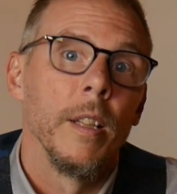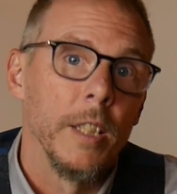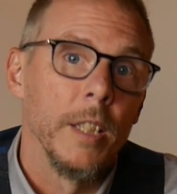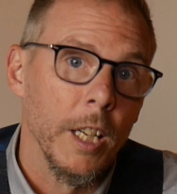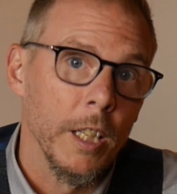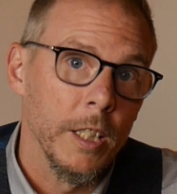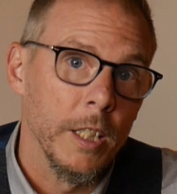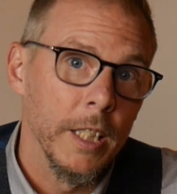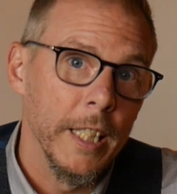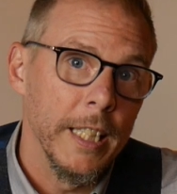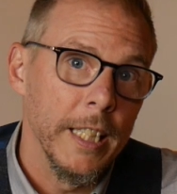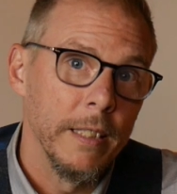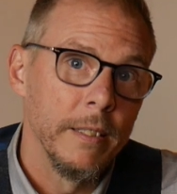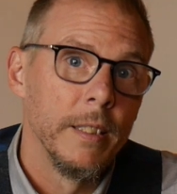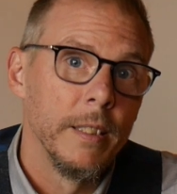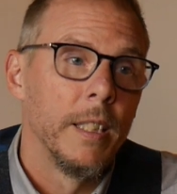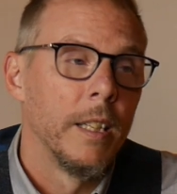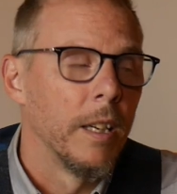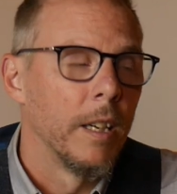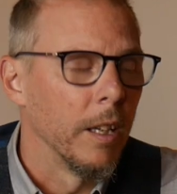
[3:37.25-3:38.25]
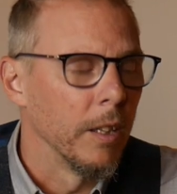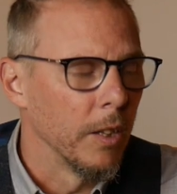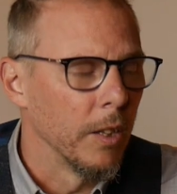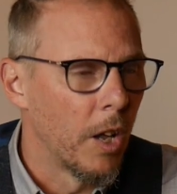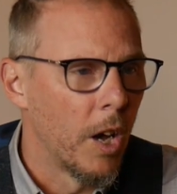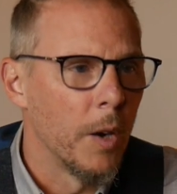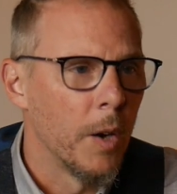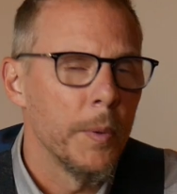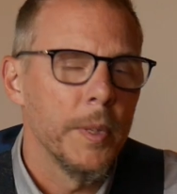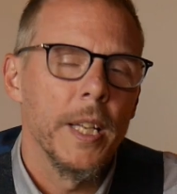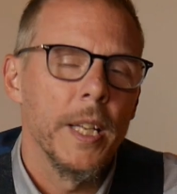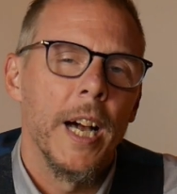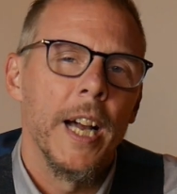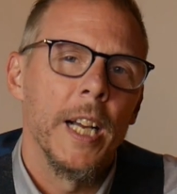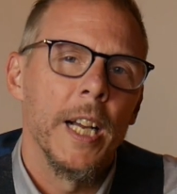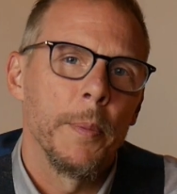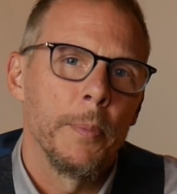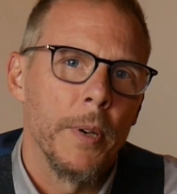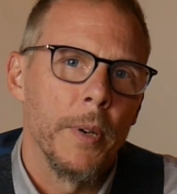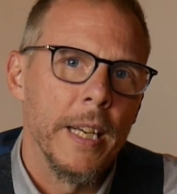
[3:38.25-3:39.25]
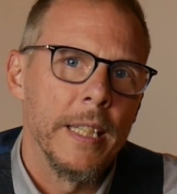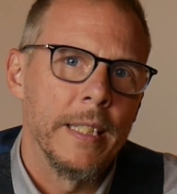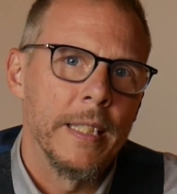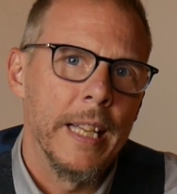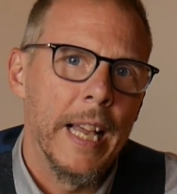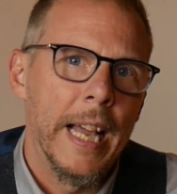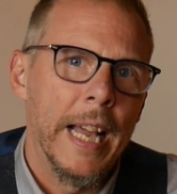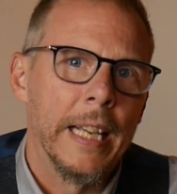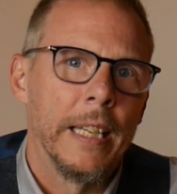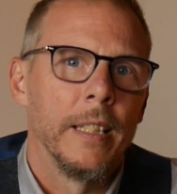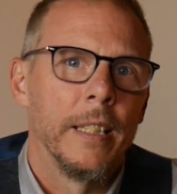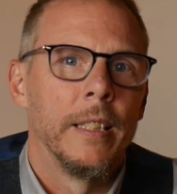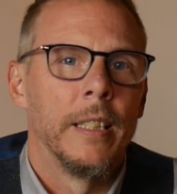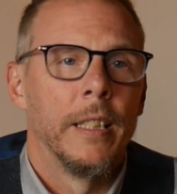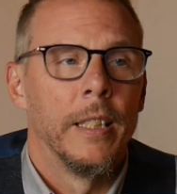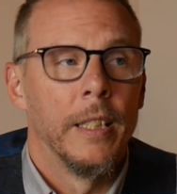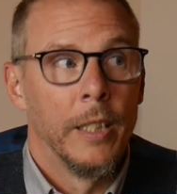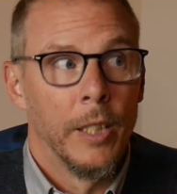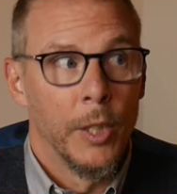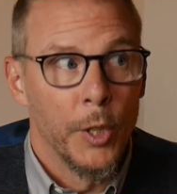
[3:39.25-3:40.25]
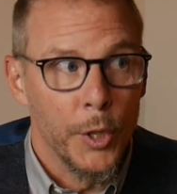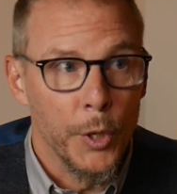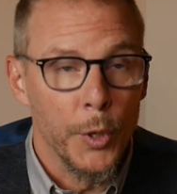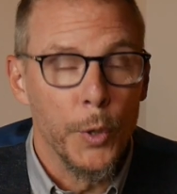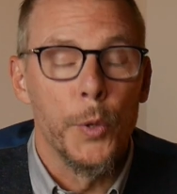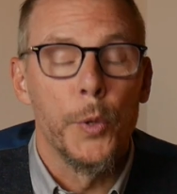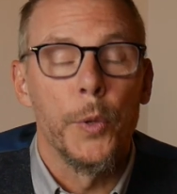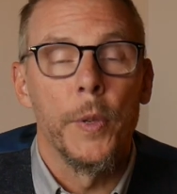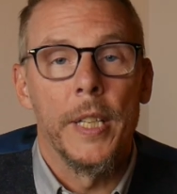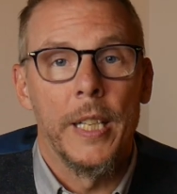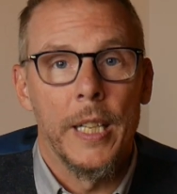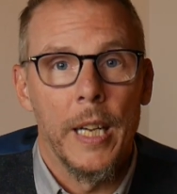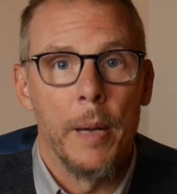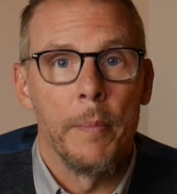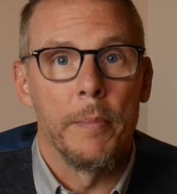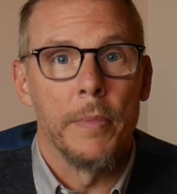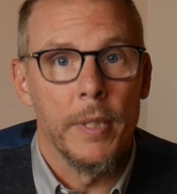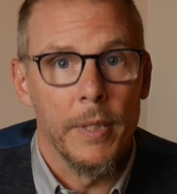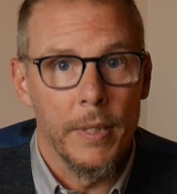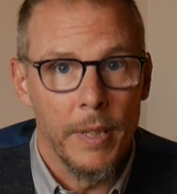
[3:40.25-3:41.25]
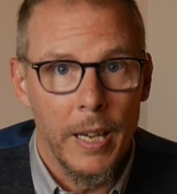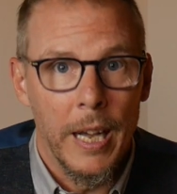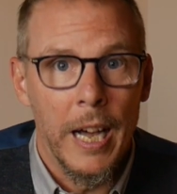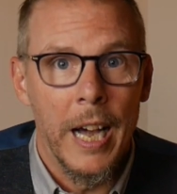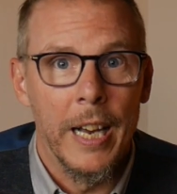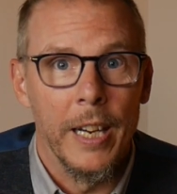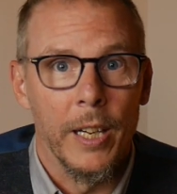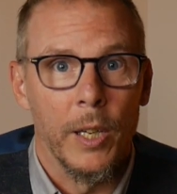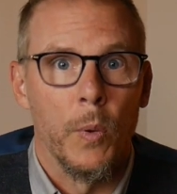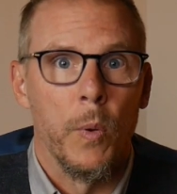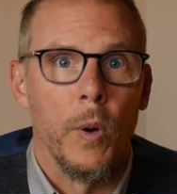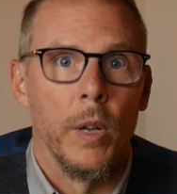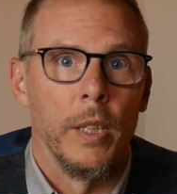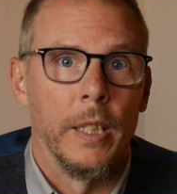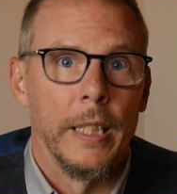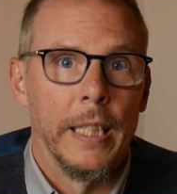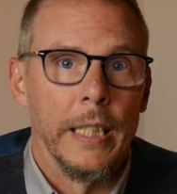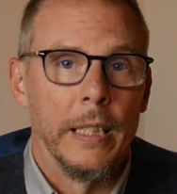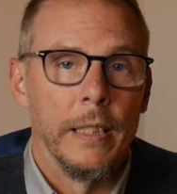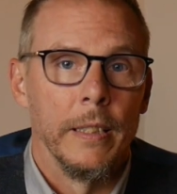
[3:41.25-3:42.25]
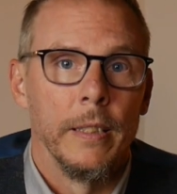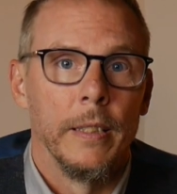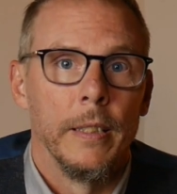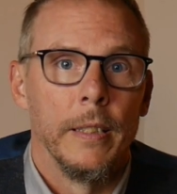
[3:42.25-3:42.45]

Luckily, along with a higher price tag, usually comes higher quality.